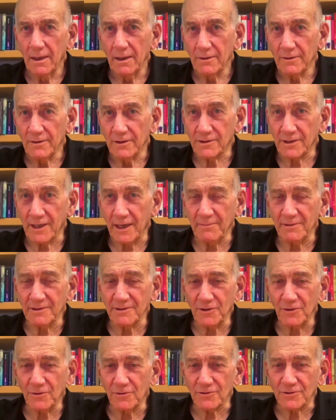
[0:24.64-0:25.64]
The same as
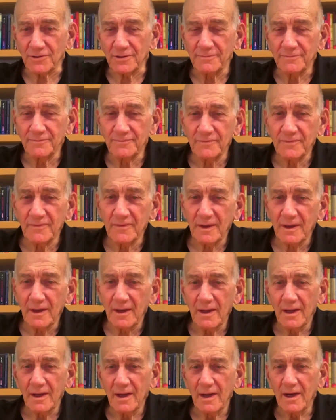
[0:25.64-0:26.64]
yours.
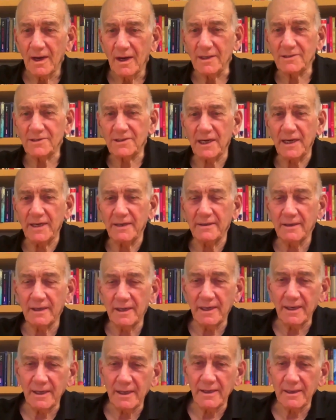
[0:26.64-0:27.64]
I said
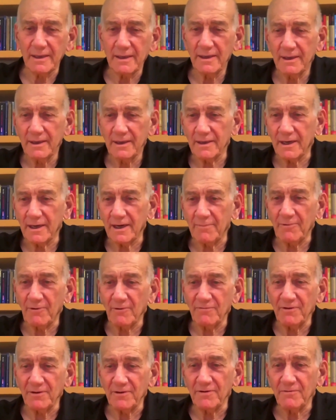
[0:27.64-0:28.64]
in a couple
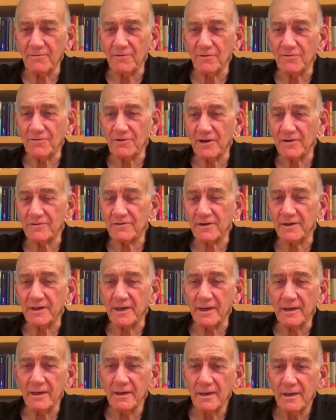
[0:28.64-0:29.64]
of interviews
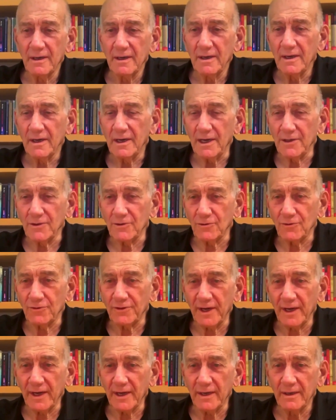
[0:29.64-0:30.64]
yesterday and
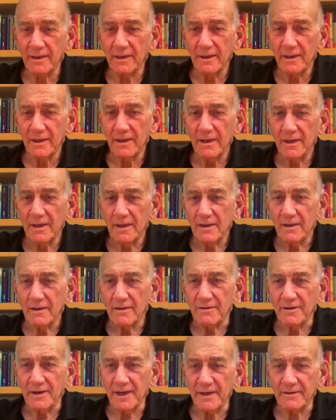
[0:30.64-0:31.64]
today
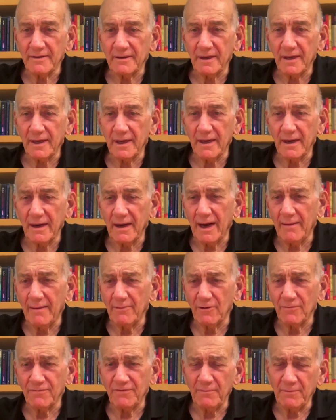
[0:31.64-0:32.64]
that I'm
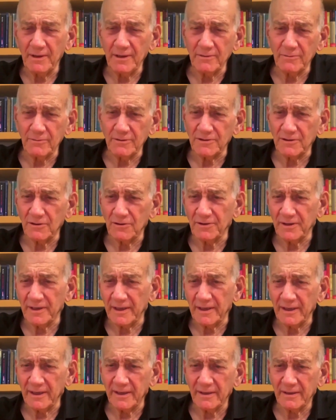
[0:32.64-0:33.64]
not familiar with all
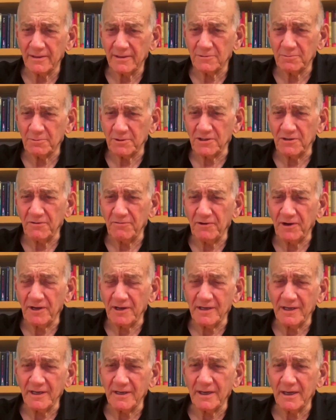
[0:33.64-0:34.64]
the specific
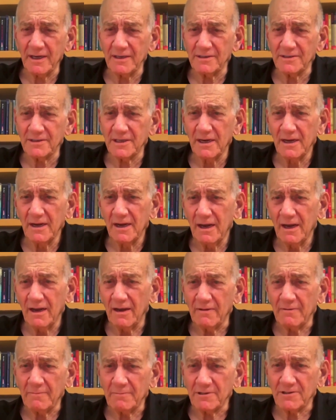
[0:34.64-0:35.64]
details
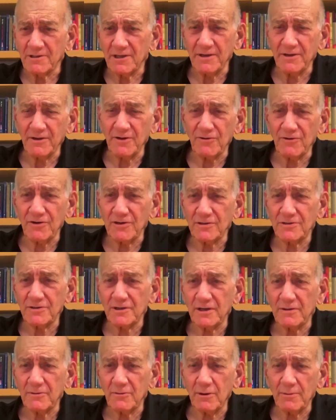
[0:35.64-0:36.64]
and the percentages
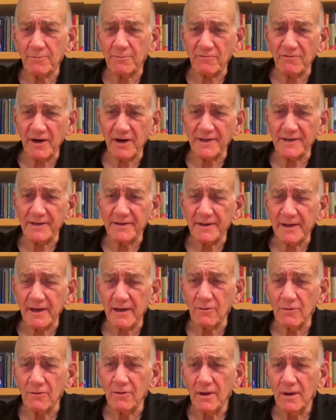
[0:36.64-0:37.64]
that were provided
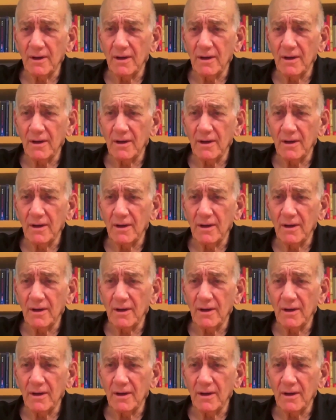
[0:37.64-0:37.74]
now.